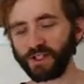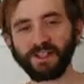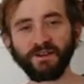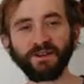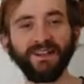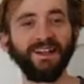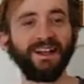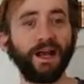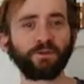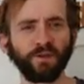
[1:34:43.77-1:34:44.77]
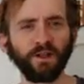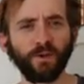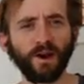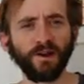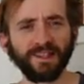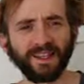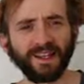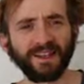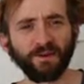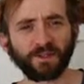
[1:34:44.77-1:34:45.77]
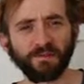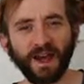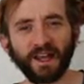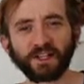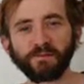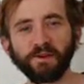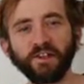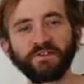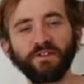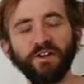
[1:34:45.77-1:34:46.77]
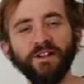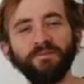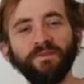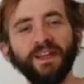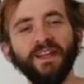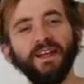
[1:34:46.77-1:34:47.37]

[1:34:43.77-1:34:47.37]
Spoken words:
She said I was really worried that like it was a bad experience for her.